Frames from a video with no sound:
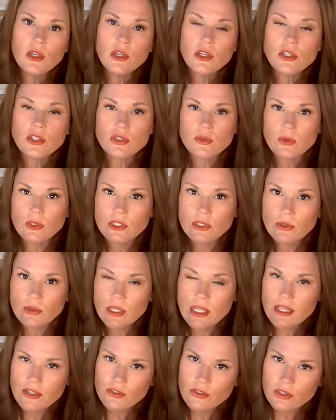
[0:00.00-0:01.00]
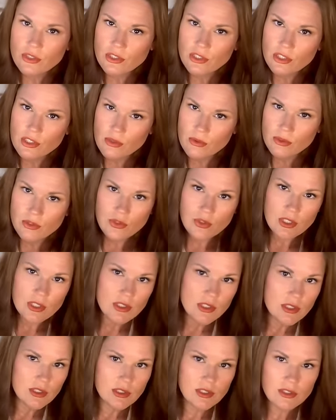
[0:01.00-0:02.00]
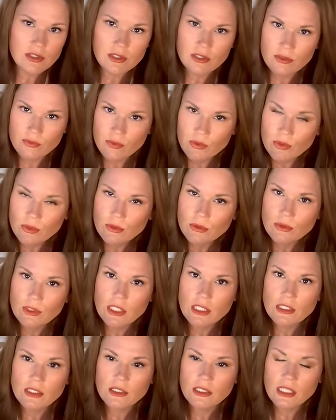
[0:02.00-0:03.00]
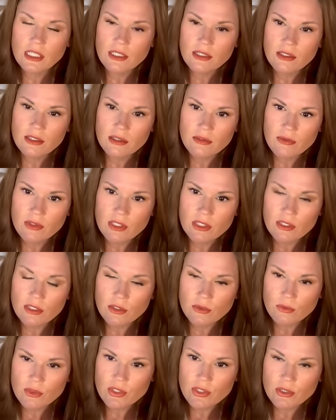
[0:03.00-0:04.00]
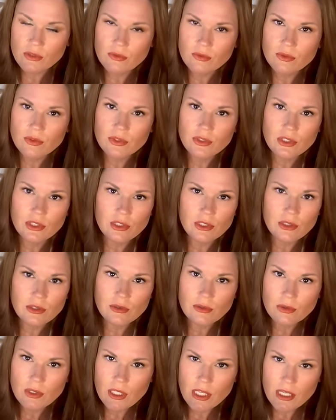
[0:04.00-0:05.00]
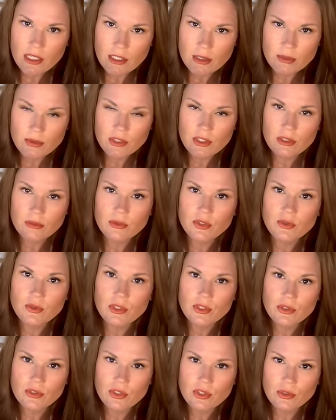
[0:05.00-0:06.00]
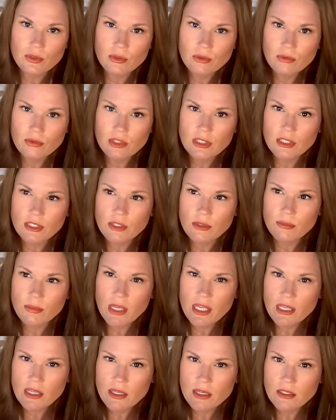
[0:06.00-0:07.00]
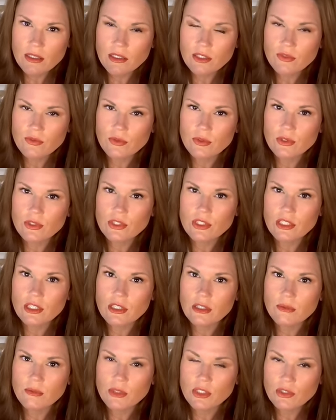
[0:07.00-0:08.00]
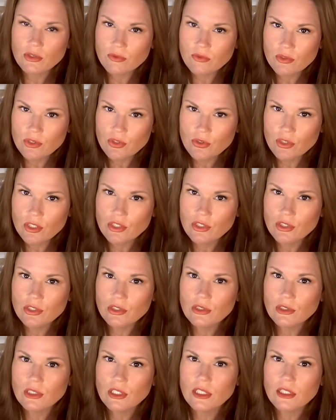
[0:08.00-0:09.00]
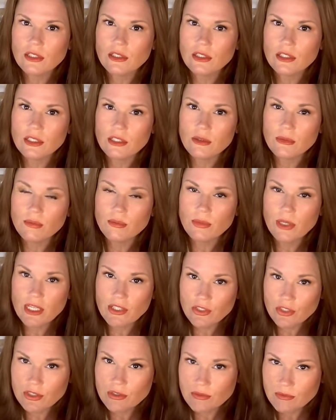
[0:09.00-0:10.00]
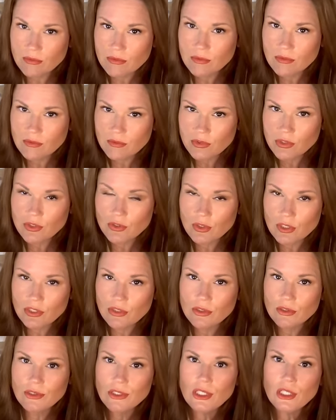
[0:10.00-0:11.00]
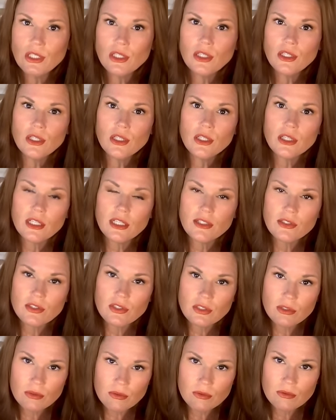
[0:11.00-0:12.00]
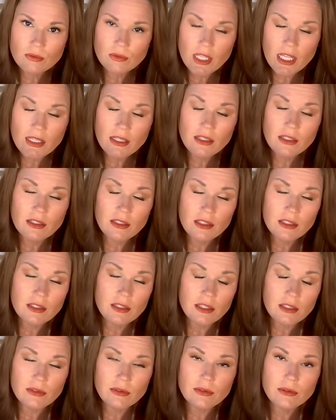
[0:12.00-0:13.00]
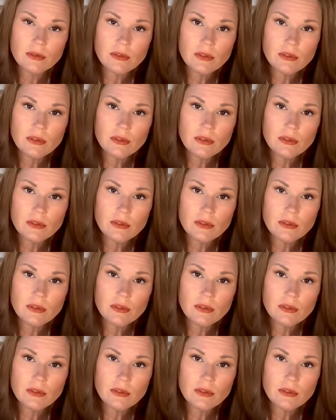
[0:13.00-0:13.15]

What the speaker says: So I don't actually see you addressing this lover and any of the unresolved hang-ups there between you two. The pain, as far as the mental frustration and the passionate frustration, is still hanging in the air.